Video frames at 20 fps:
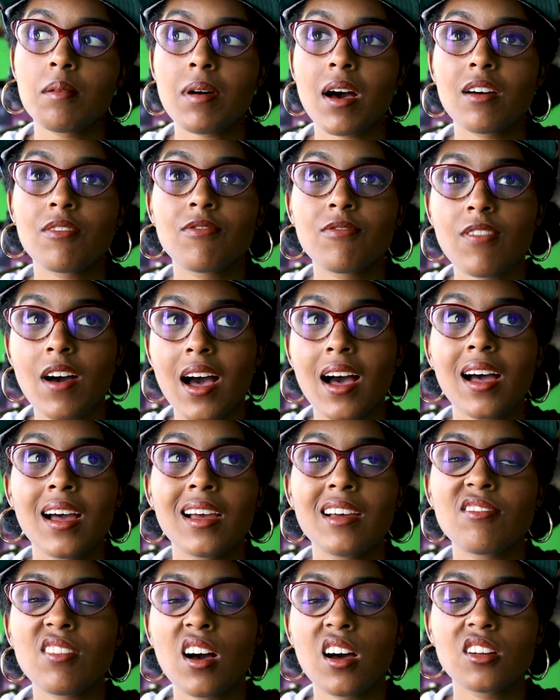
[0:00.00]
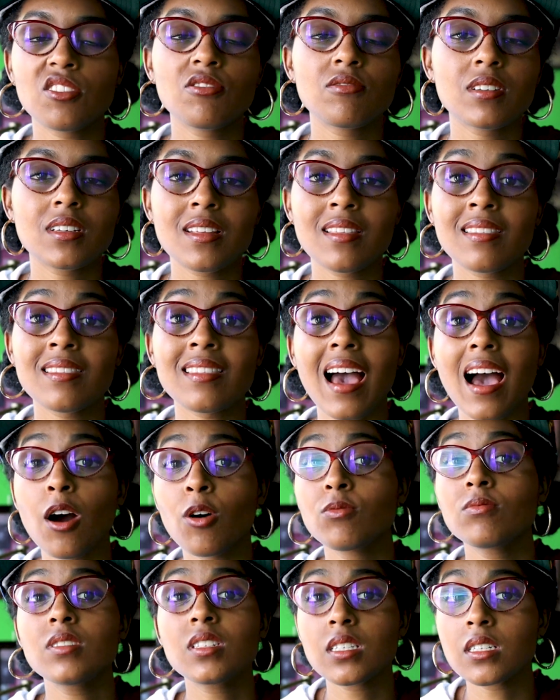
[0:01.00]
About
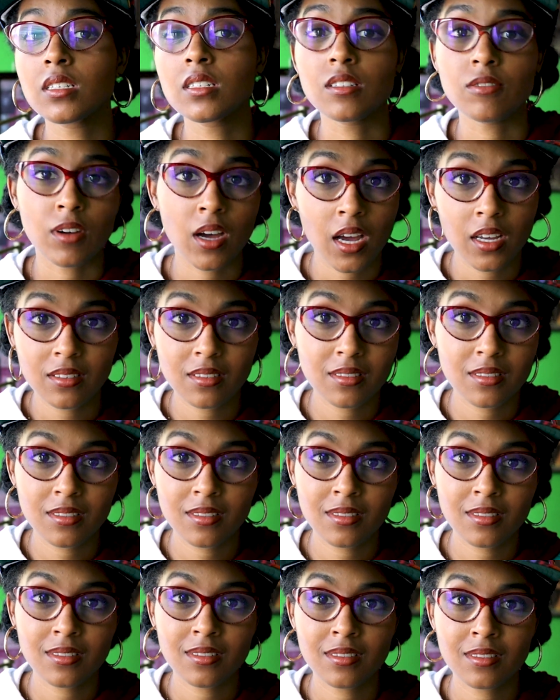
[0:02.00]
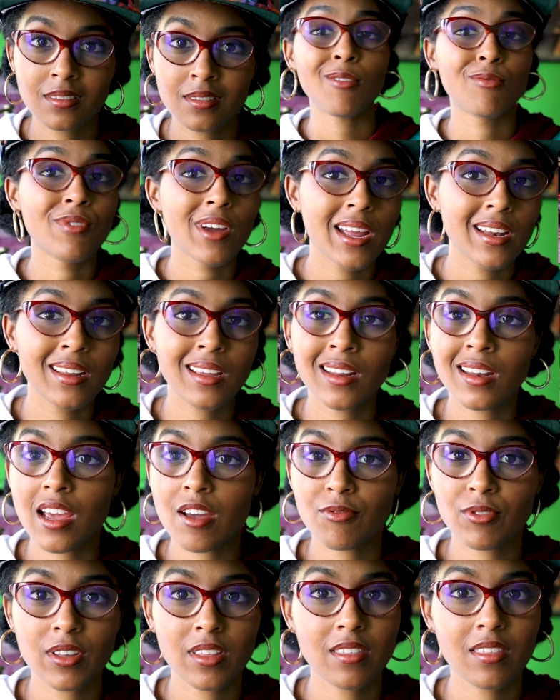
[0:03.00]
500,000 of us got ready and
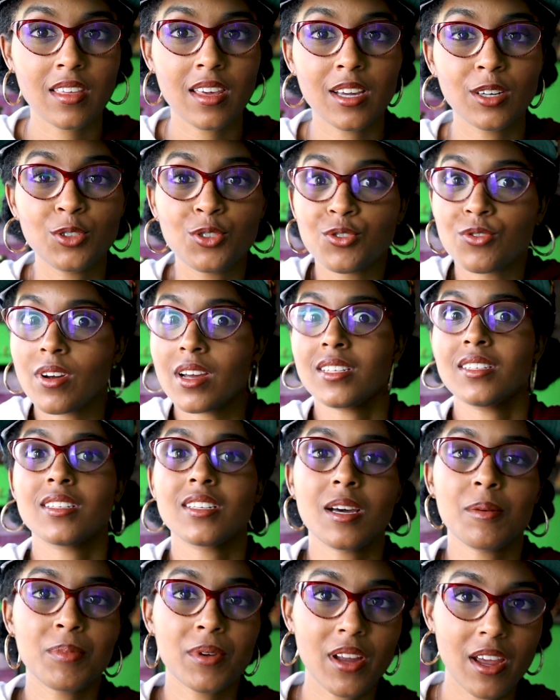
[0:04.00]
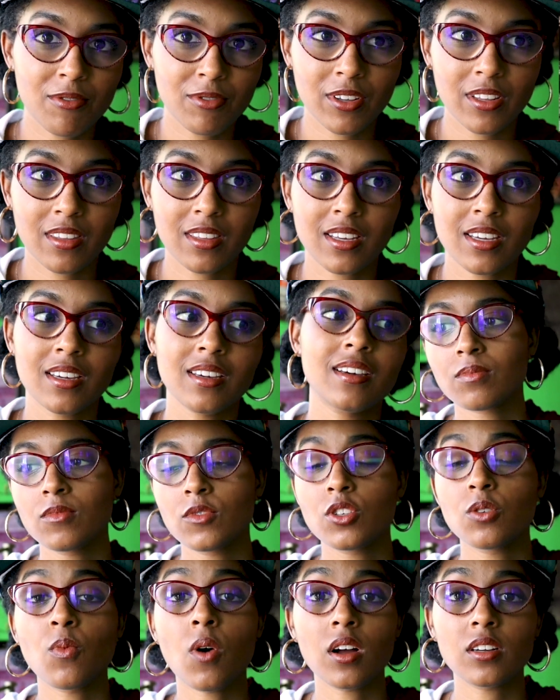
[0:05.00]
everything, dressed up and everything
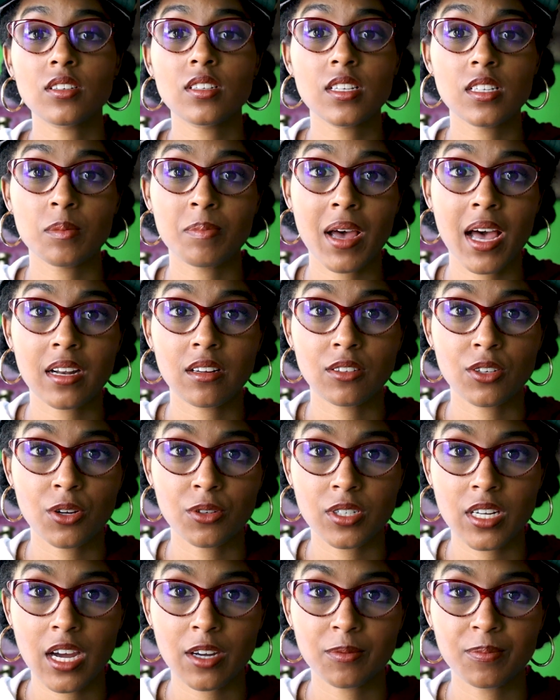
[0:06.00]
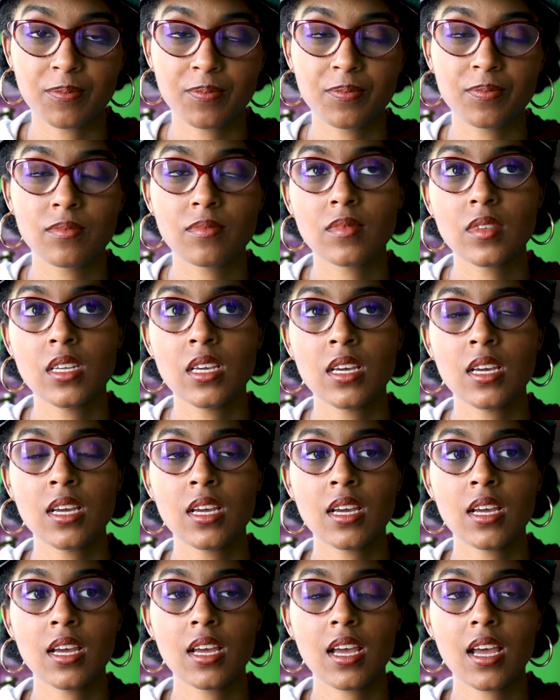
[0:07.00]
to watch this battle go down.
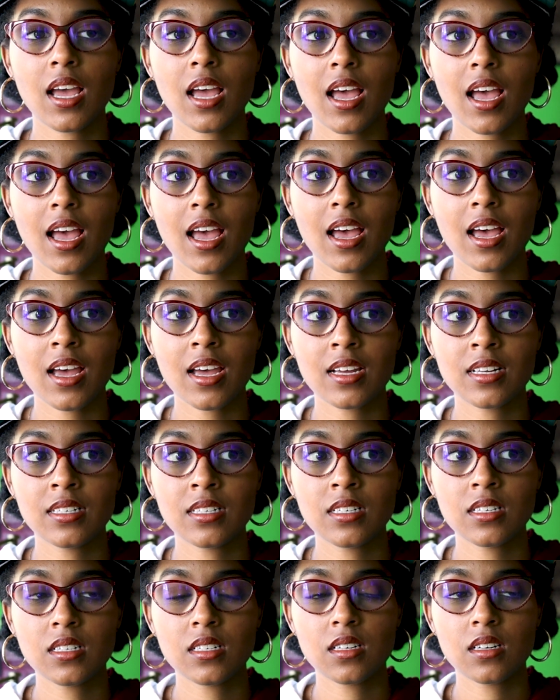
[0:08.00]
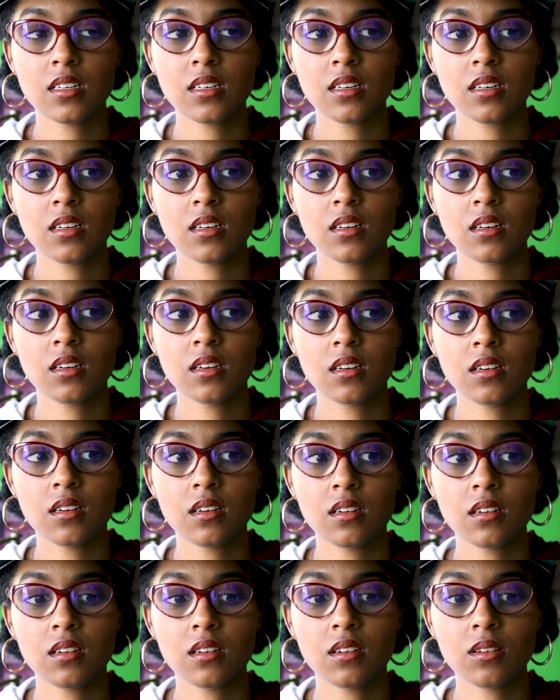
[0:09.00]
And
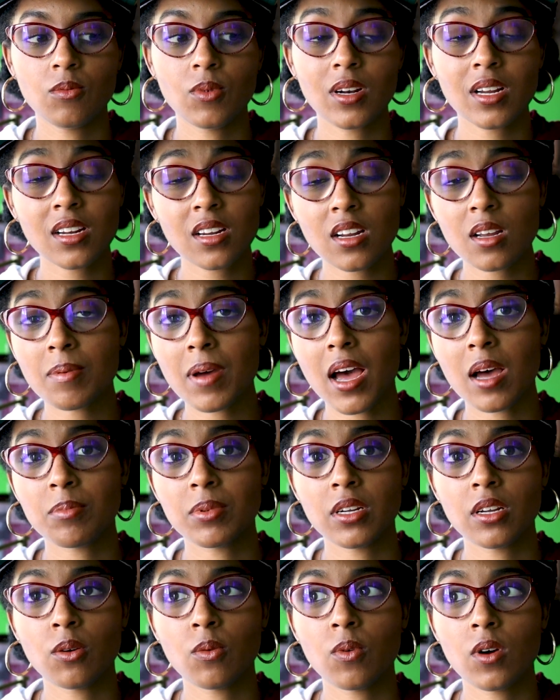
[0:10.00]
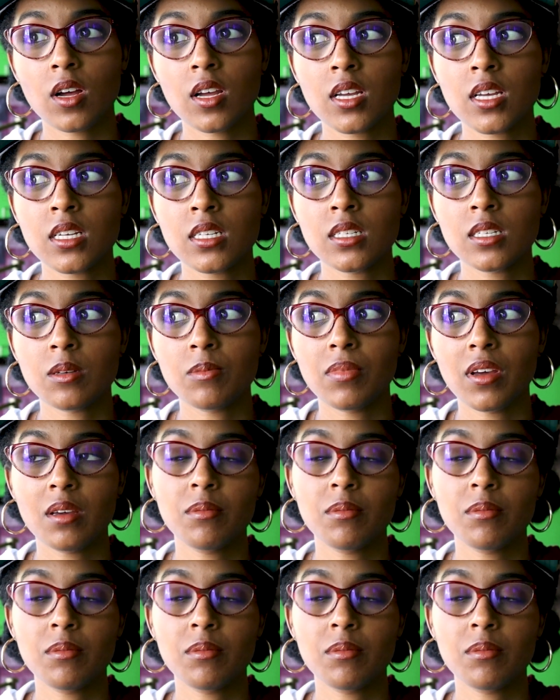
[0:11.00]
what ended up happening was